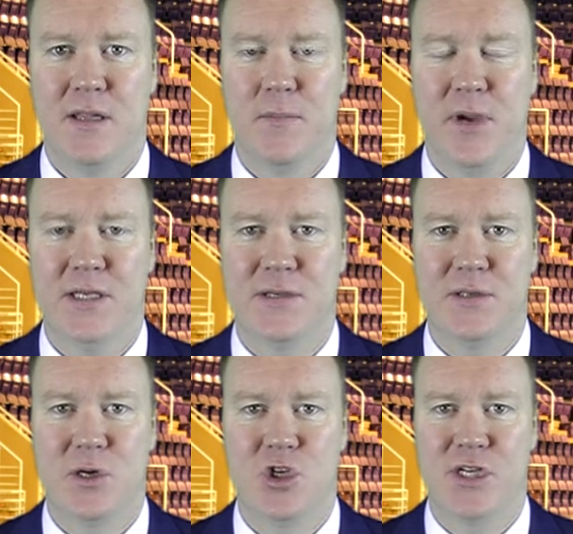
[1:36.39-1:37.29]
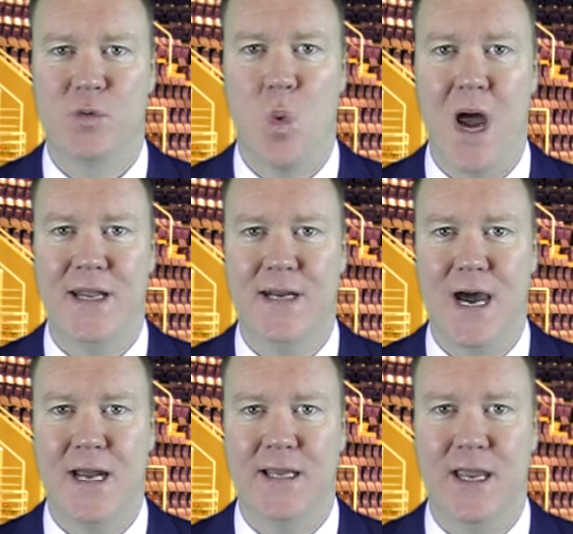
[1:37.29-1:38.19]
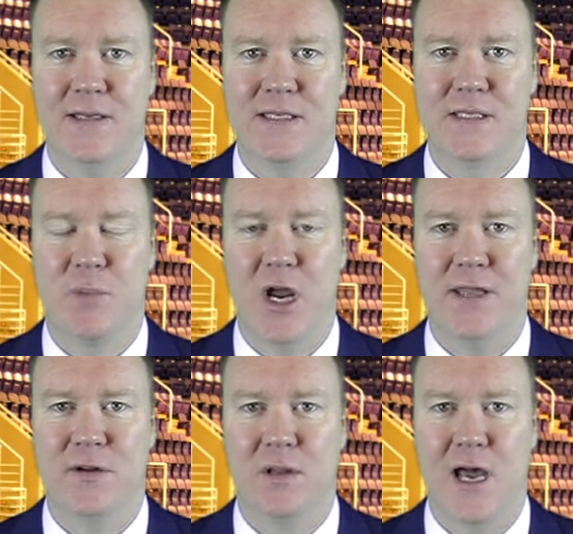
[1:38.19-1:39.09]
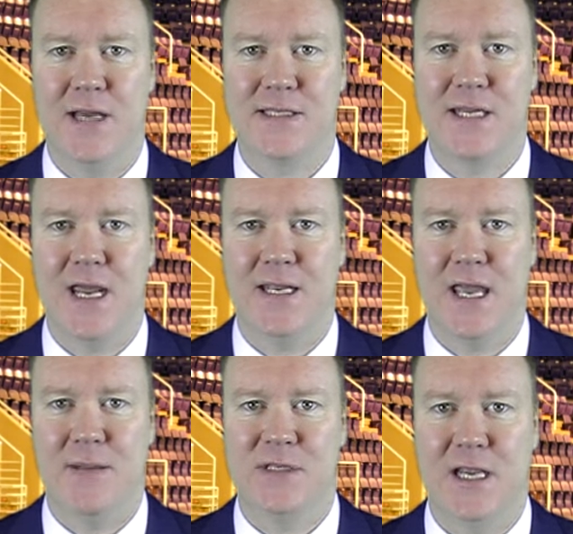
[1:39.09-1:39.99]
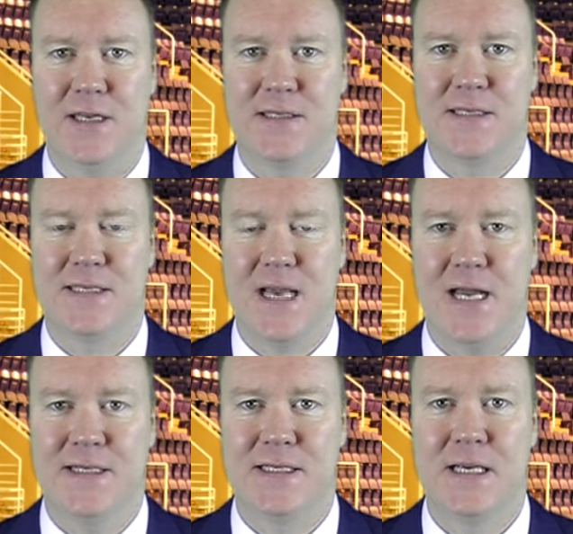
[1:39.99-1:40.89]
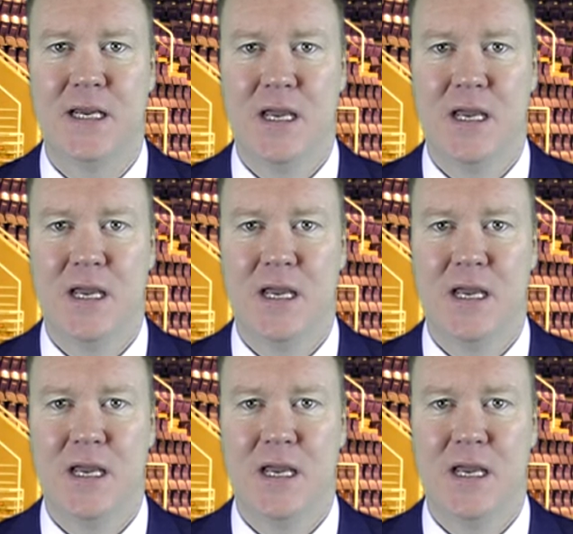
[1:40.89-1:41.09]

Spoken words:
The Pacers are just 1-9 against the spread in their last 10 games against the Suns.